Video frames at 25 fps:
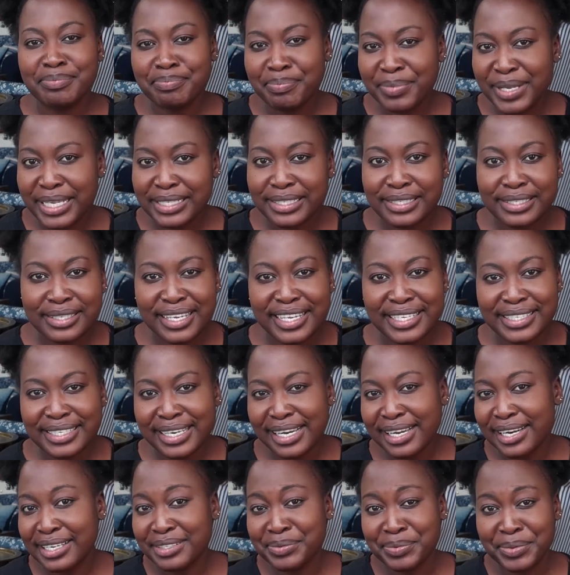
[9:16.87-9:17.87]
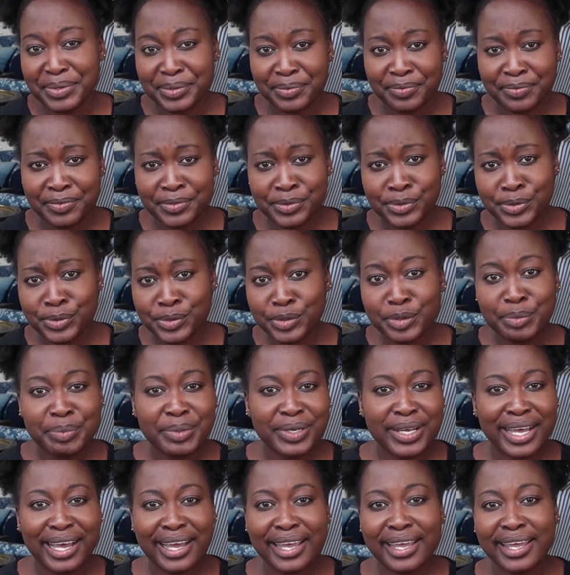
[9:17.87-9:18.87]
places I stayed at were
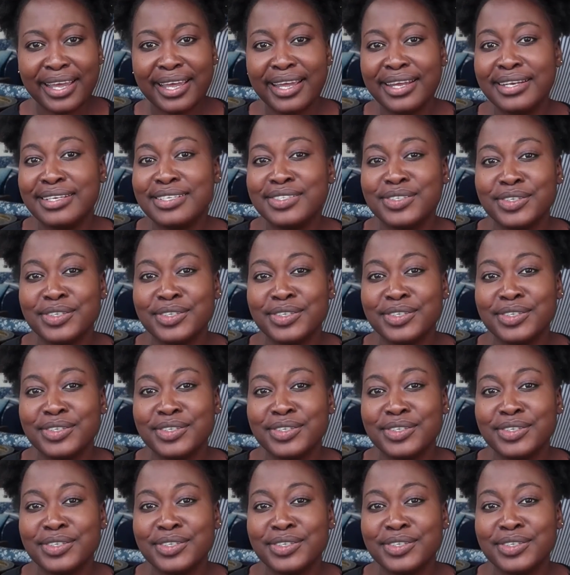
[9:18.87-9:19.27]
super high end,